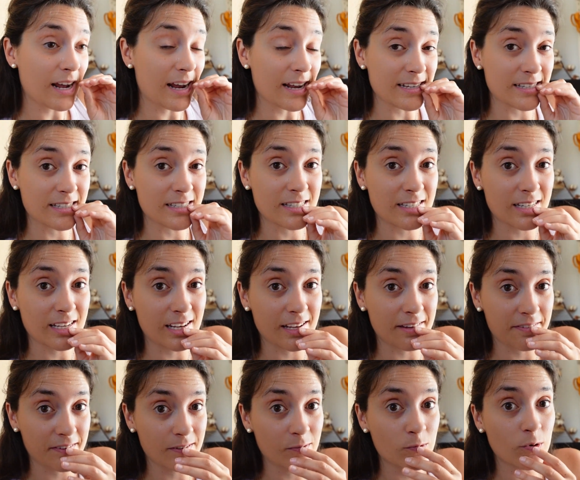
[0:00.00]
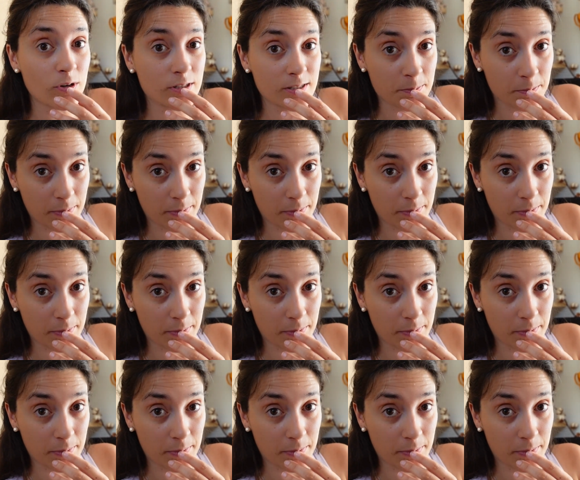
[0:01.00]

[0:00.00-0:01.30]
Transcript: as if it was a